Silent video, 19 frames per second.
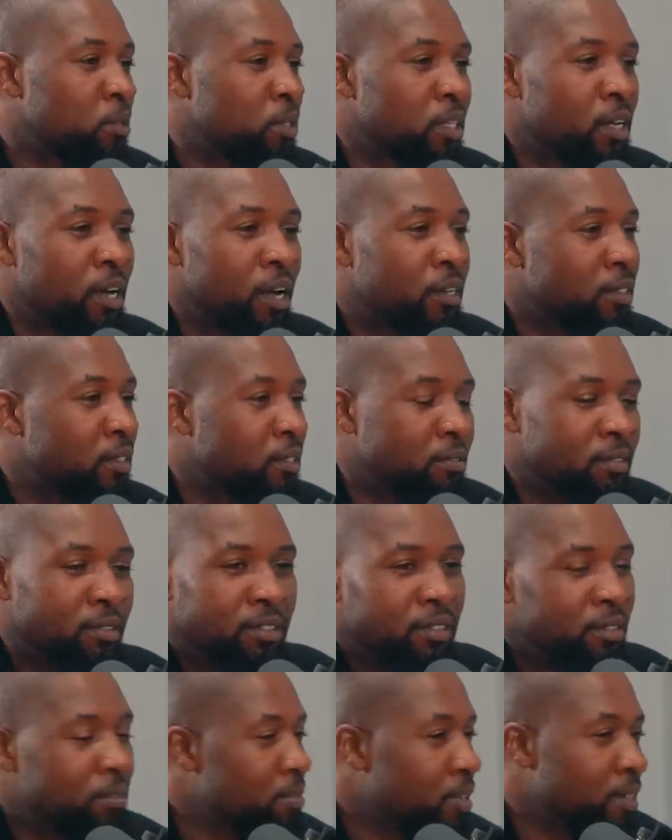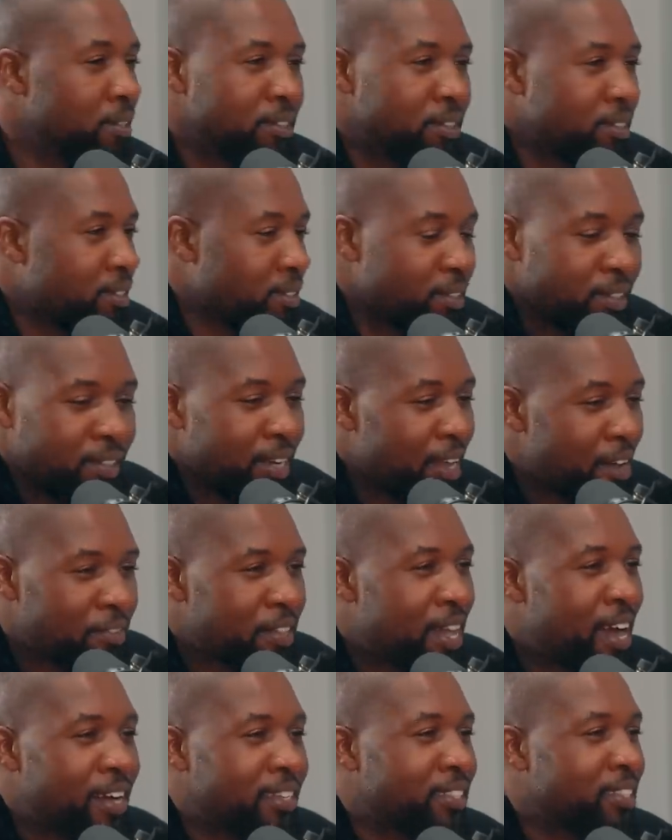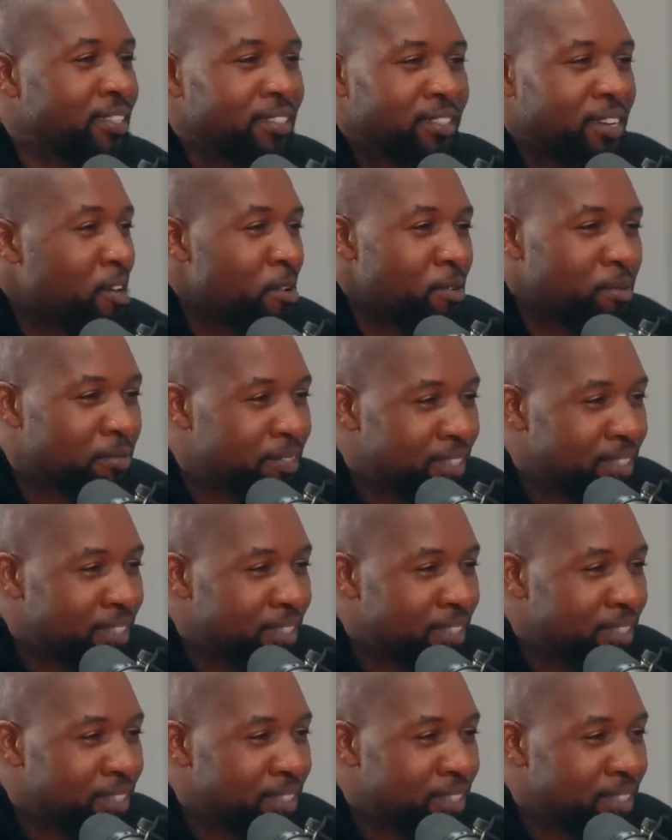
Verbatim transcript: She got she went, she She's, left yeah, She, left.